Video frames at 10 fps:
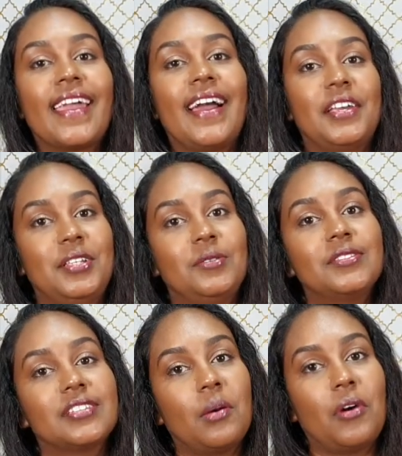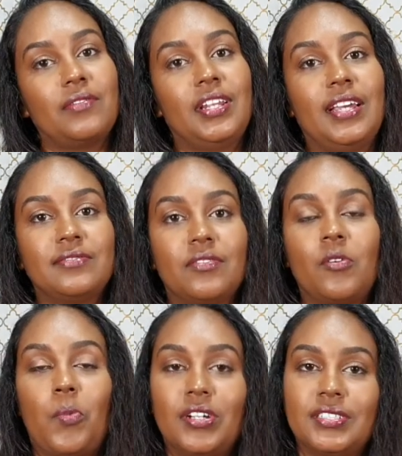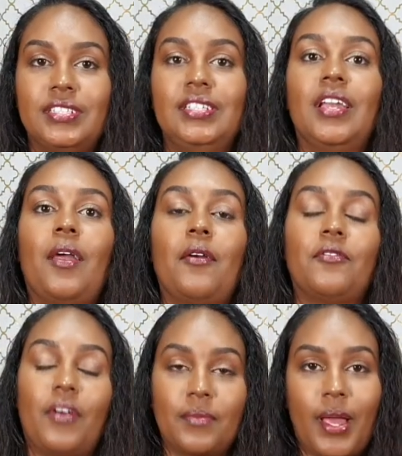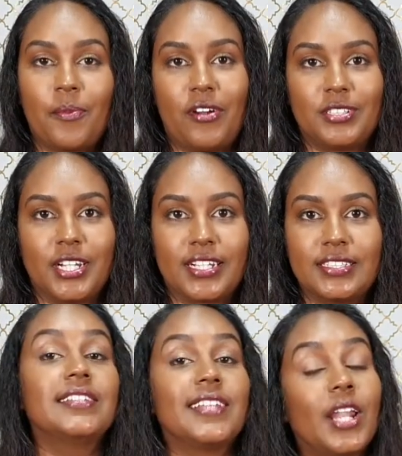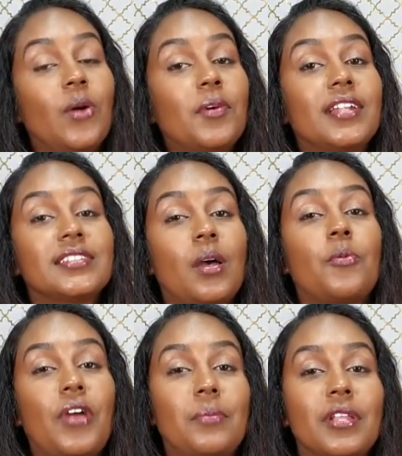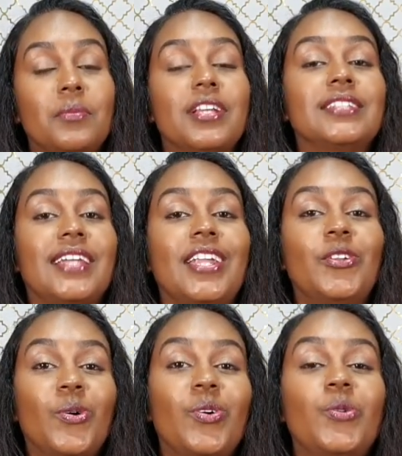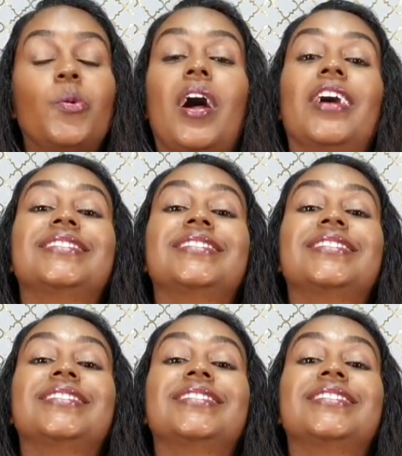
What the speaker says: I used some of the leftover Ponte from that project. So now I'm gonna stop rambling because I know you are